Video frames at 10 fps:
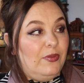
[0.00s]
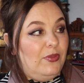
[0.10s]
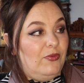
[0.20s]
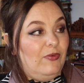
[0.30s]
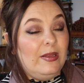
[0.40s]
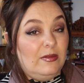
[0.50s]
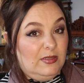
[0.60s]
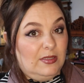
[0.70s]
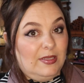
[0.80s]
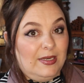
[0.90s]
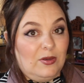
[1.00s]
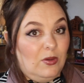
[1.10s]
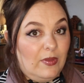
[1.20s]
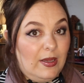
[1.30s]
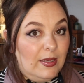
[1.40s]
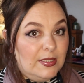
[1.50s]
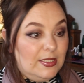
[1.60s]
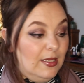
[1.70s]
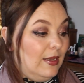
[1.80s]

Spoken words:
thrilled that I got that.